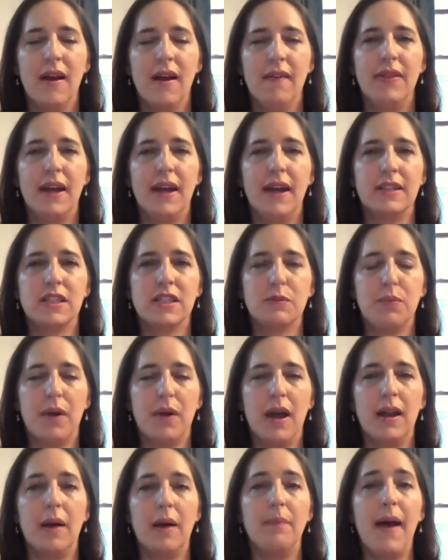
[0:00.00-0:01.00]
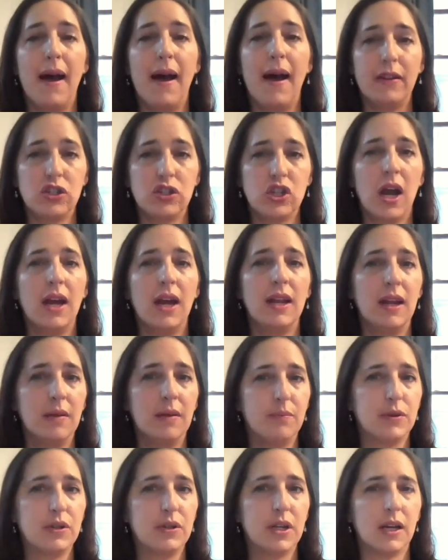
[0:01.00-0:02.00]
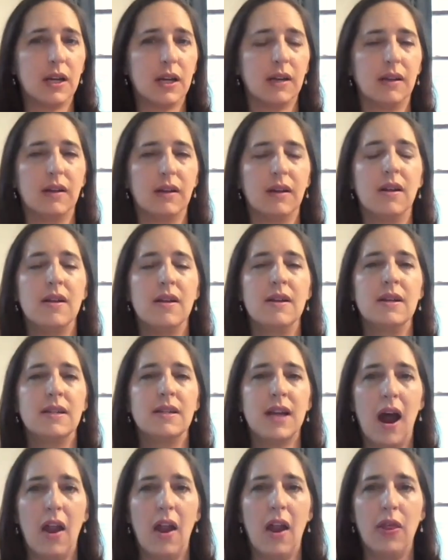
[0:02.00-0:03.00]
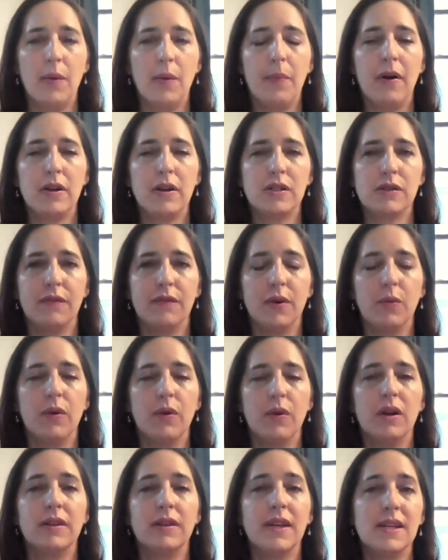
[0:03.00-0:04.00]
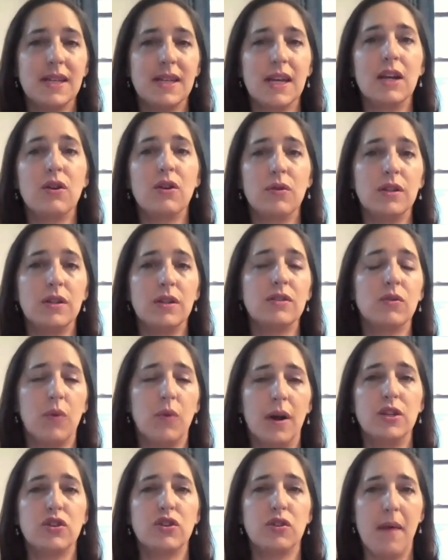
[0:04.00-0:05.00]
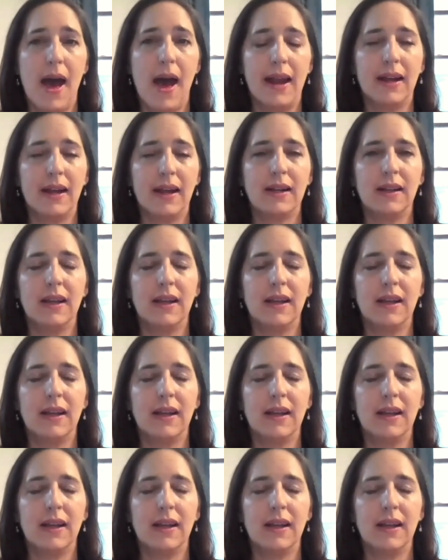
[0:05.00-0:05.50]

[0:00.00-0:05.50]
that spread about China in particular to other parts of the world has increased quite dramatically.